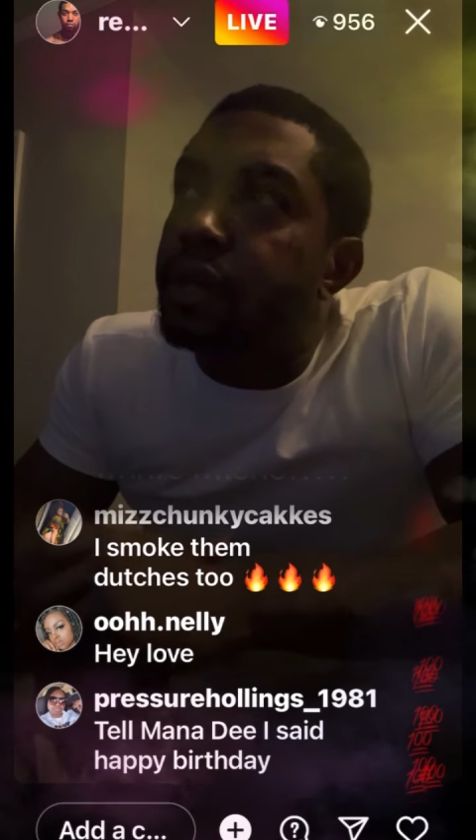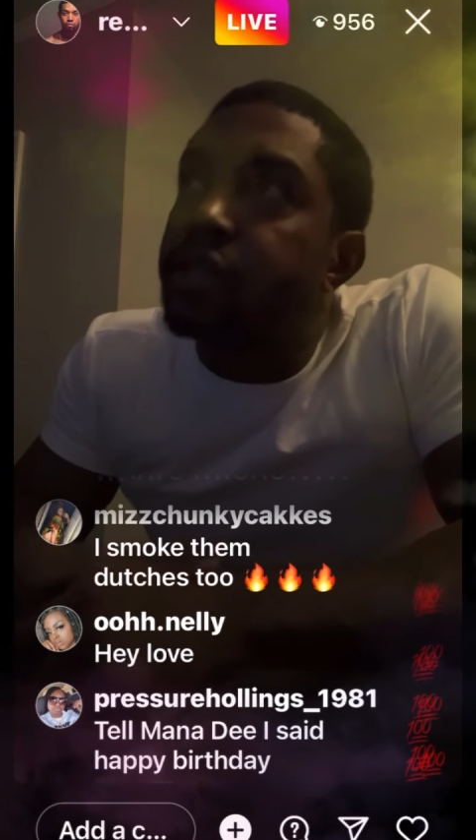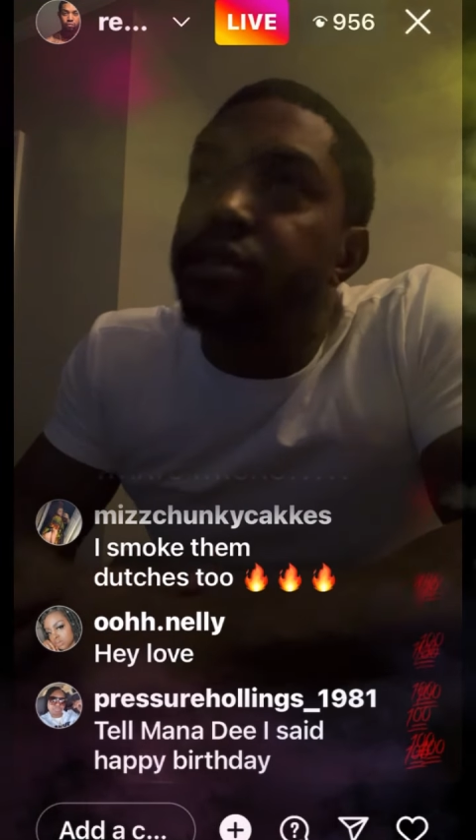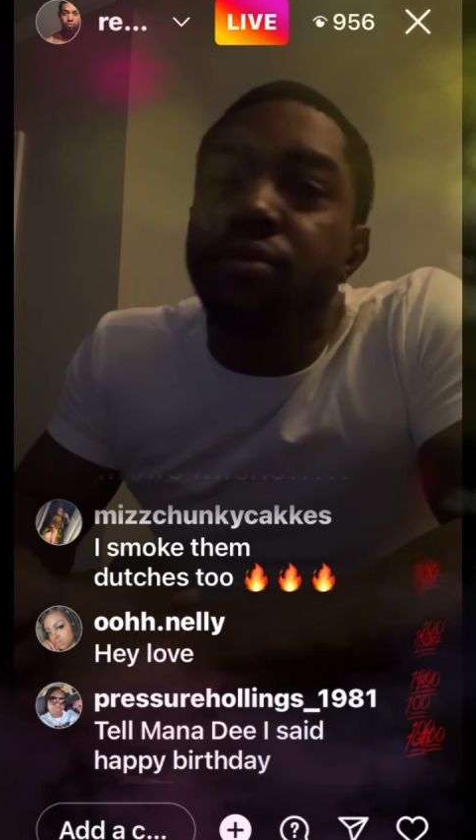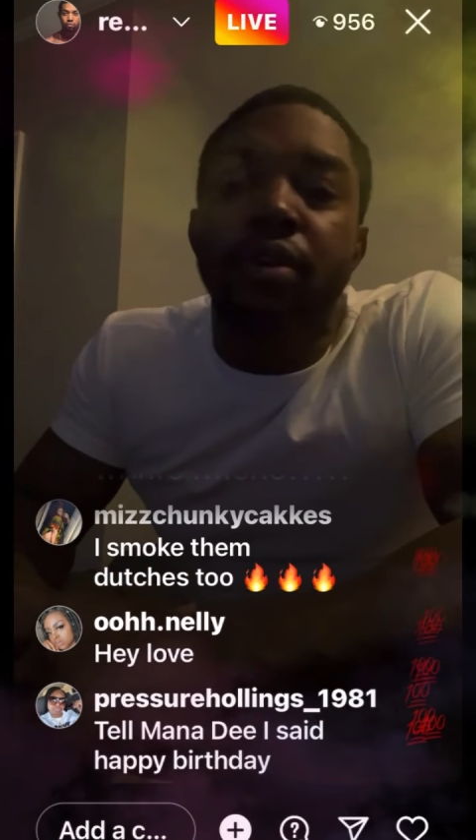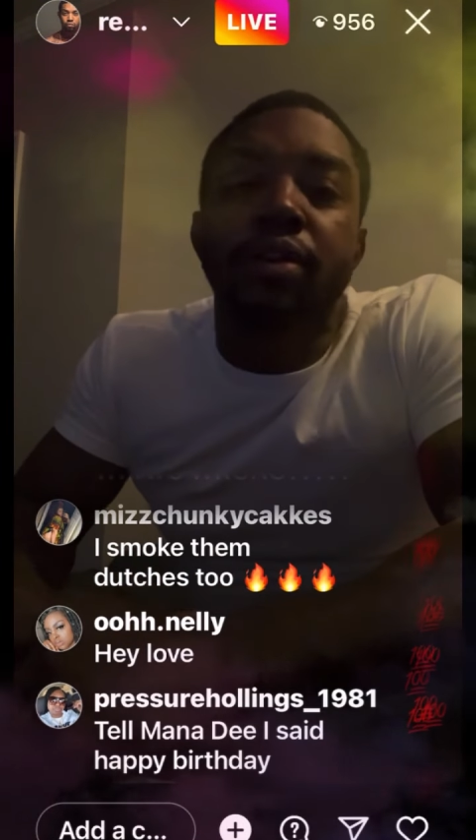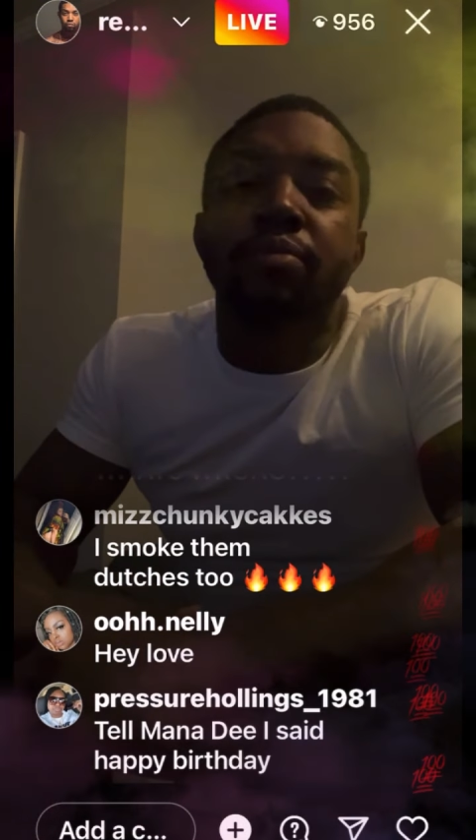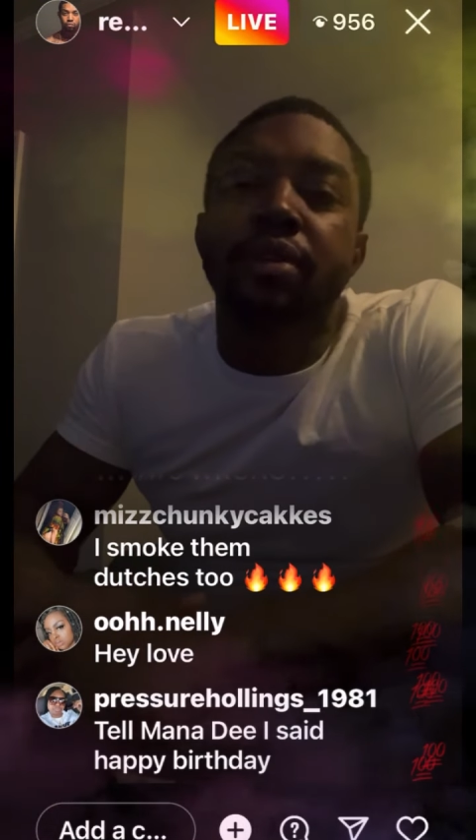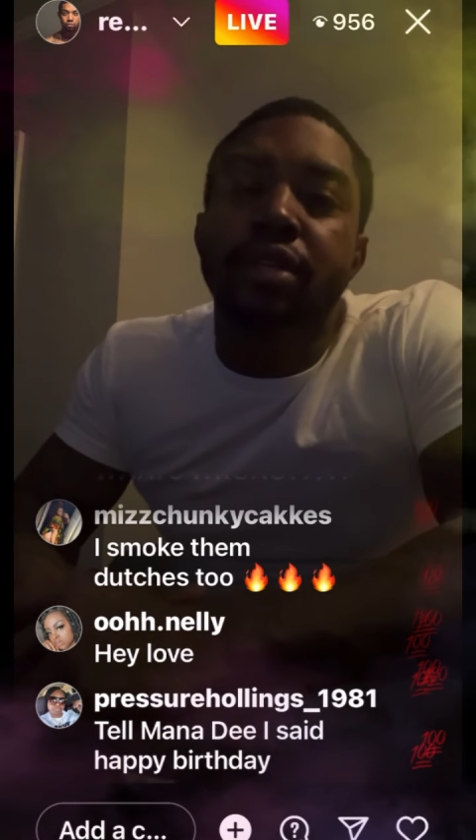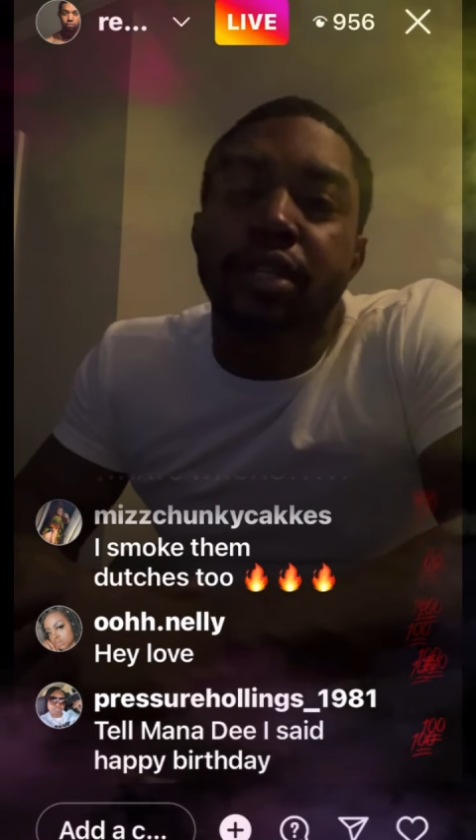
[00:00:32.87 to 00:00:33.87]

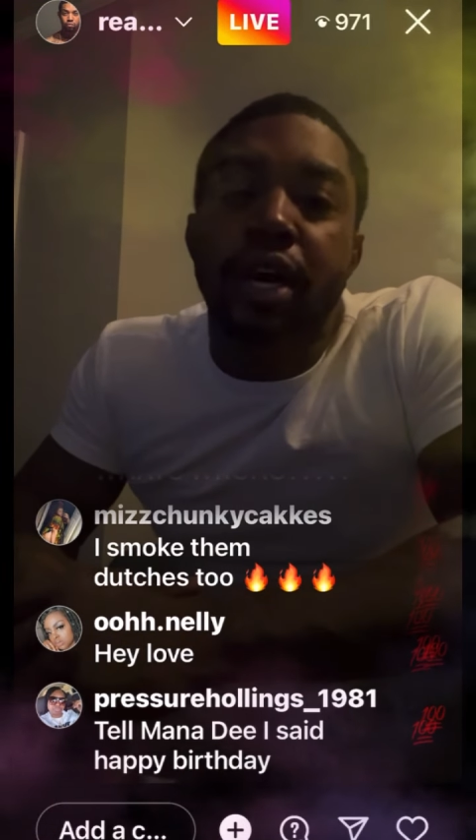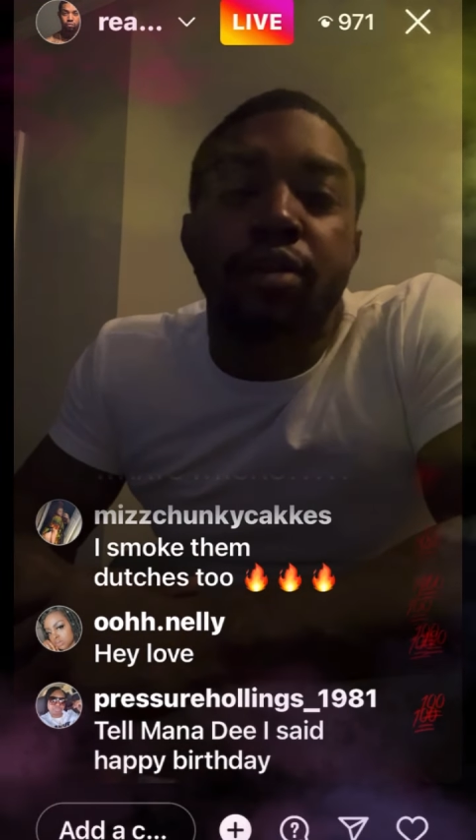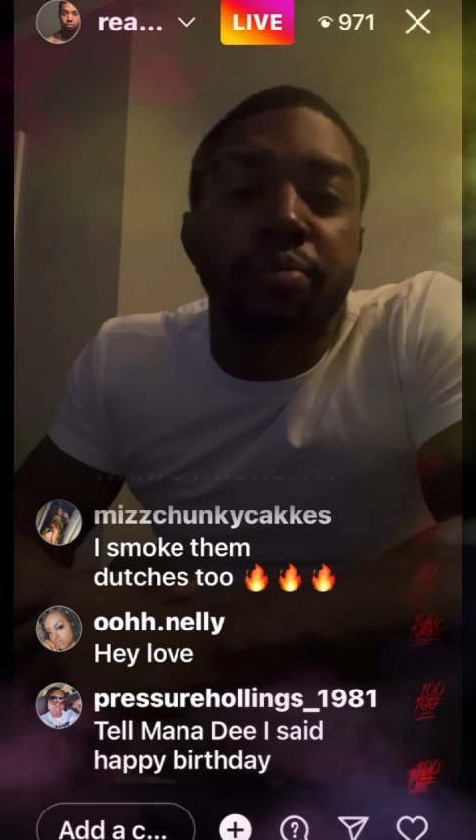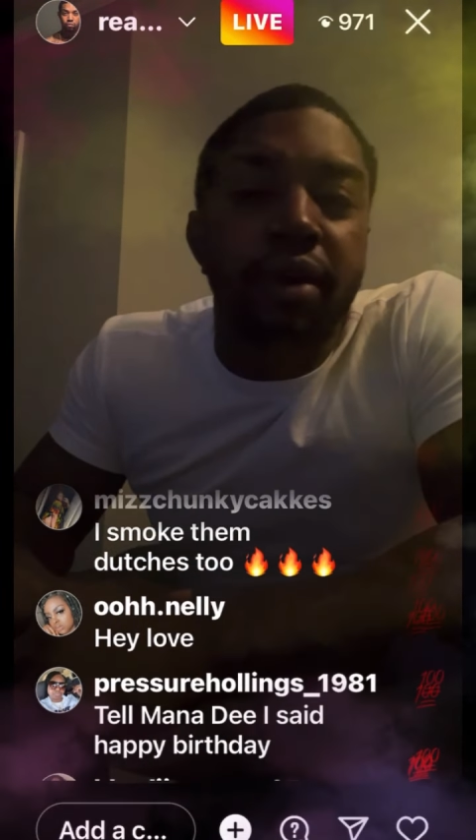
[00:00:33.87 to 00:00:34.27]
Instagram be shadow